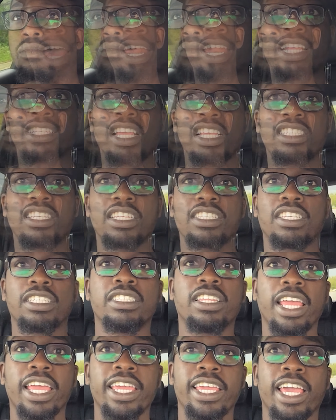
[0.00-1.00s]
As I said
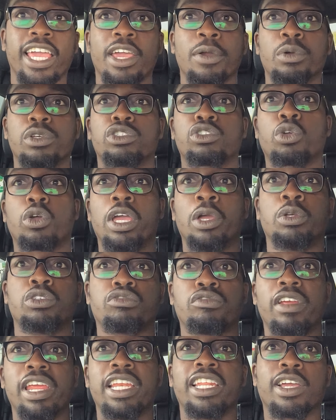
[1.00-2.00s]
today, yeah, it was
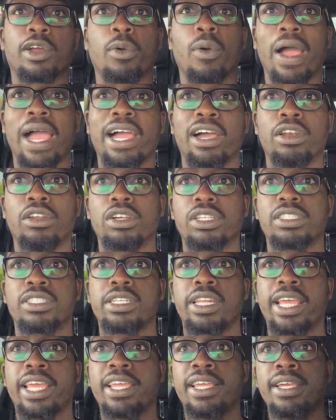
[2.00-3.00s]
raining quite a lot
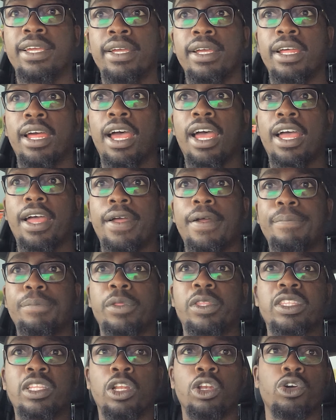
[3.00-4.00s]
today.
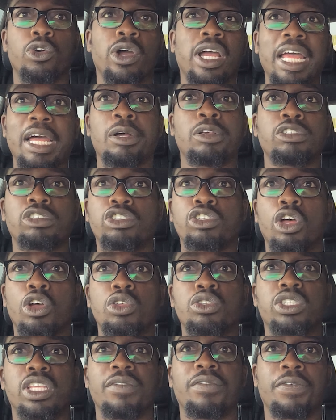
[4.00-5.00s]
The little
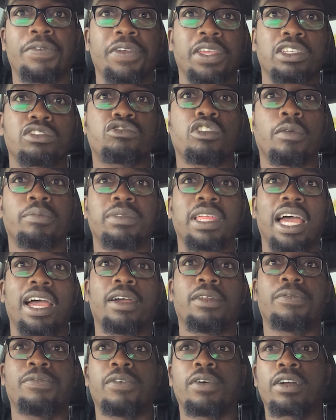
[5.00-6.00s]
hailstones, everything dropped
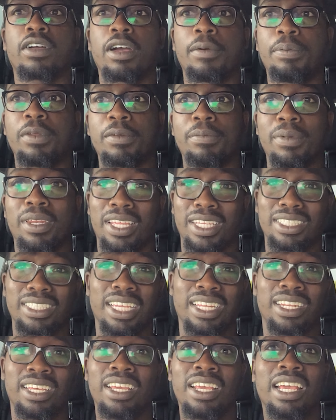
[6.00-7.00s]
down for a couple of minutes,
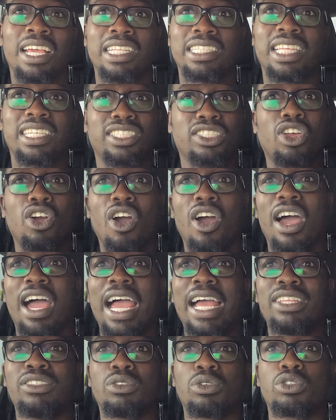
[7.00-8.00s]
and this car
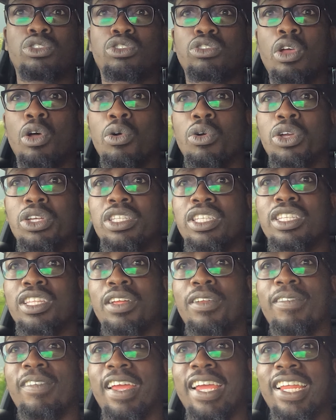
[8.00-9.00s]
handles so good in
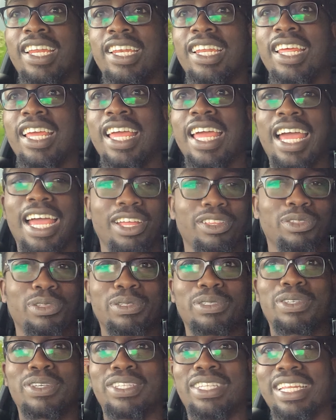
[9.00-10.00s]
the rain. It
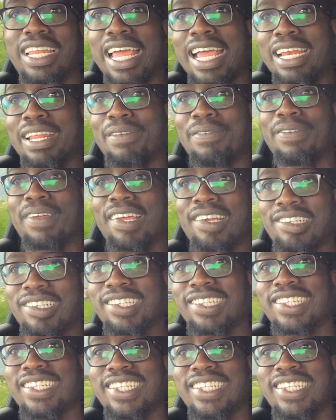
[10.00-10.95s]
handles good in anything.